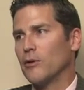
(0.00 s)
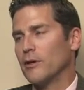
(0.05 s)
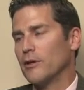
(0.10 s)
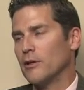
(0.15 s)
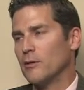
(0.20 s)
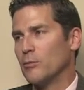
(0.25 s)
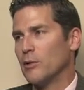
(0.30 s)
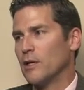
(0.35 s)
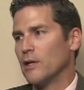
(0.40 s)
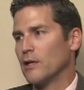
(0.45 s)
that
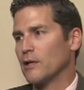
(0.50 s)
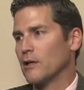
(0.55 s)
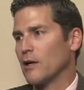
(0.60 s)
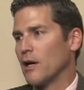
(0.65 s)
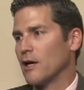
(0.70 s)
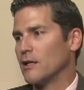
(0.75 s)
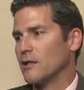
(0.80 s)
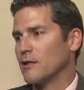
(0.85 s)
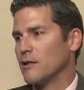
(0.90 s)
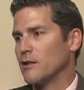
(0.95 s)
had been
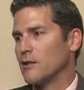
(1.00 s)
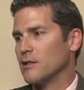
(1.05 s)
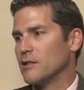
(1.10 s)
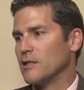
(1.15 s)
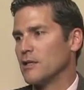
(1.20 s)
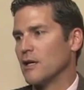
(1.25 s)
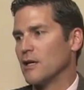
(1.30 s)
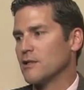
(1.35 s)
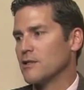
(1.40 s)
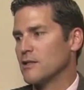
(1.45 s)
ignited in the
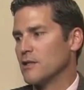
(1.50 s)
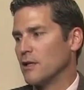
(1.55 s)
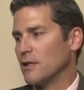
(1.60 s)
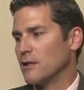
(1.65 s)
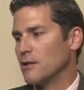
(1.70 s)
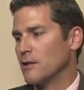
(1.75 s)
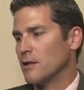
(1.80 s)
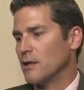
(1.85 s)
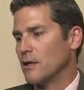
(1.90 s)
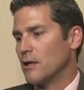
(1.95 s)

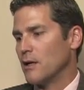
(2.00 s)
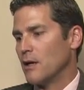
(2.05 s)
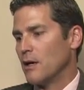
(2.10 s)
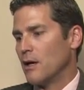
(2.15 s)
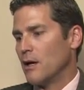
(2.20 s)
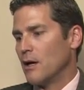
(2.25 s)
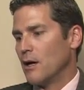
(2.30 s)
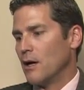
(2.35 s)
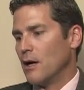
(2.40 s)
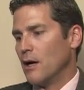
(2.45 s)
DSC.
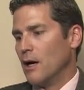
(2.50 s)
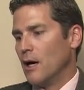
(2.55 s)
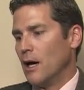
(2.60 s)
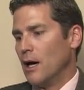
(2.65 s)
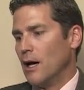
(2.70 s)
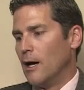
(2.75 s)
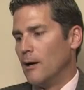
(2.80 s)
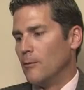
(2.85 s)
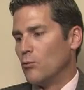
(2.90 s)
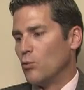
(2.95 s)

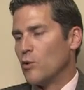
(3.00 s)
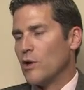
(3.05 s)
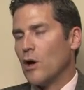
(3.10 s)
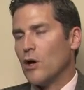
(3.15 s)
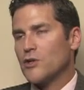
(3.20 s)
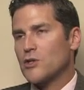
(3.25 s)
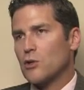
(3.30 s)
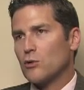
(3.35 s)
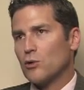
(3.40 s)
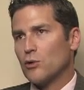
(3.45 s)
We
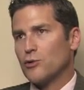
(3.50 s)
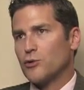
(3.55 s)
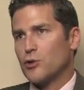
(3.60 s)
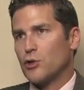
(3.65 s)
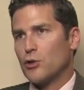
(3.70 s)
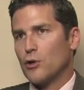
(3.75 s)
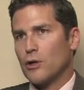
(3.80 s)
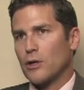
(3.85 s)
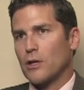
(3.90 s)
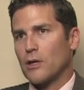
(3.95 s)
also
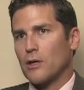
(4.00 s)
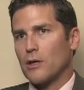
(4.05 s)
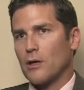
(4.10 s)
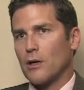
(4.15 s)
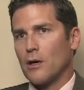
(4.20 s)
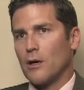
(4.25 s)
took